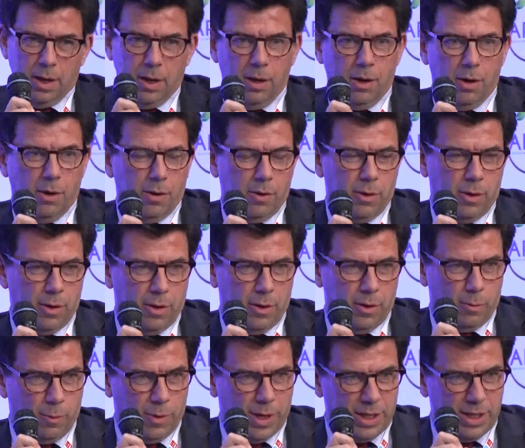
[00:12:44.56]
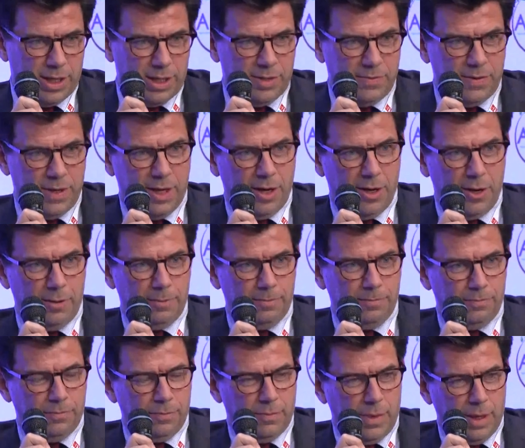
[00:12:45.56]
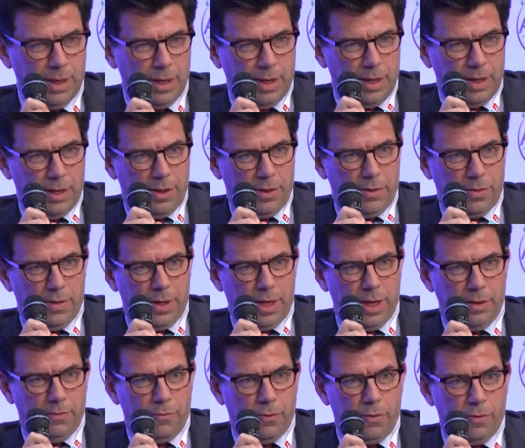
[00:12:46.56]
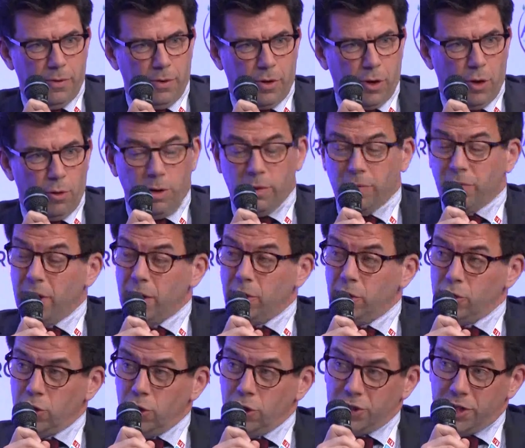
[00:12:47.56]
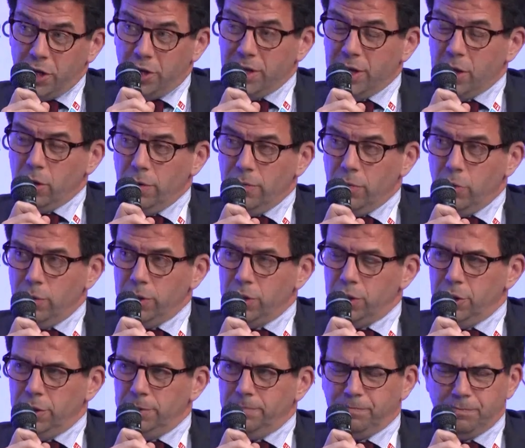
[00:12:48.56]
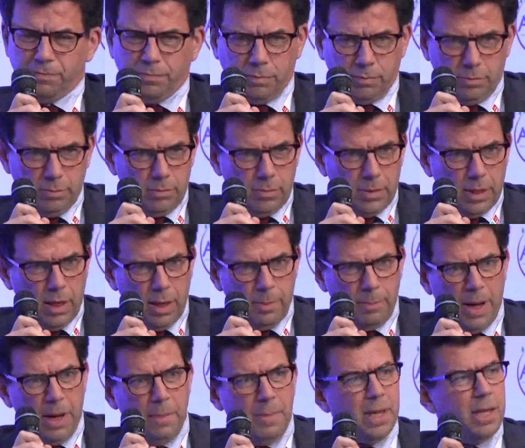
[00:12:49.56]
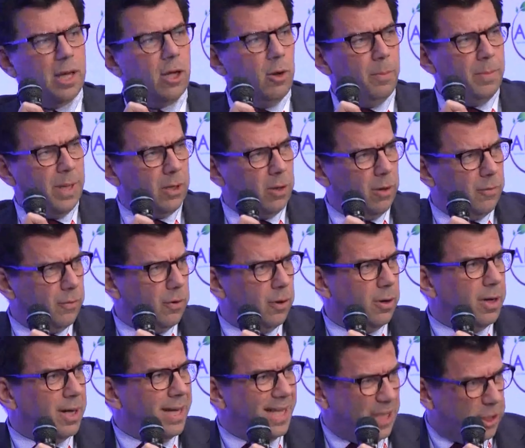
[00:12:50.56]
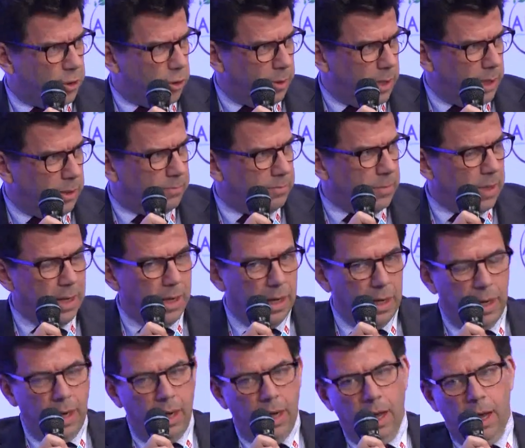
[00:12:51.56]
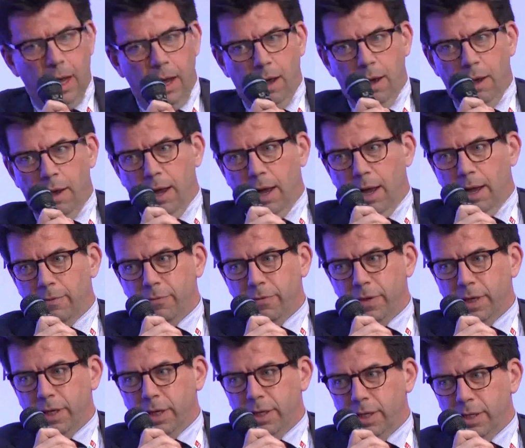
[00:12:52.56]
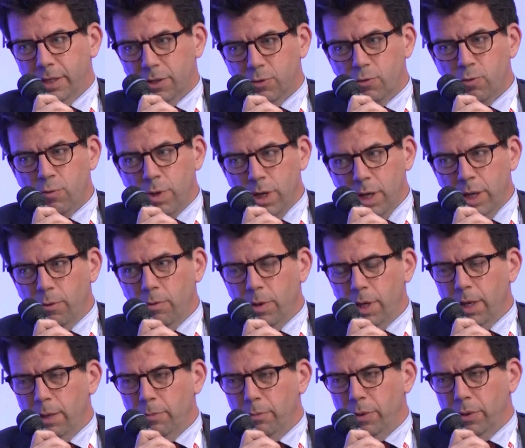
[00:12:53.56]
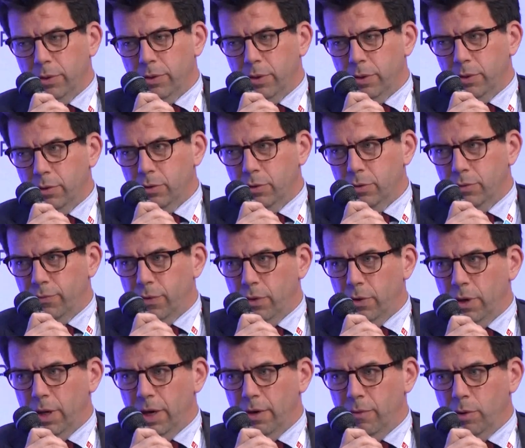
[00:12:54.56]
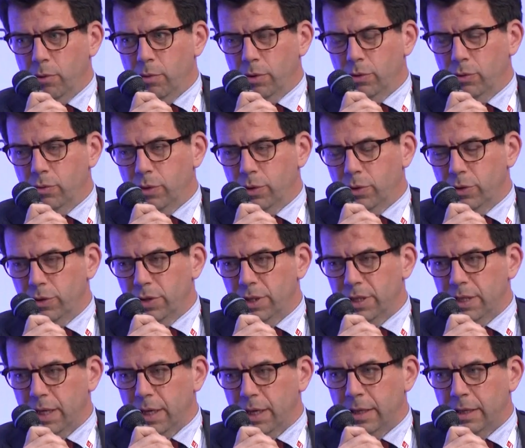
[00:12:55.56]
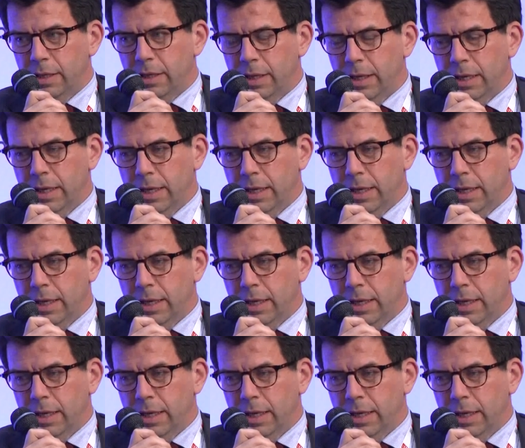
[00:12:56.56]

on uh, what is the, uh, the, the, current financial standing of a region by making a bit of a history. Uh, I think it is really, really important for everyone to understand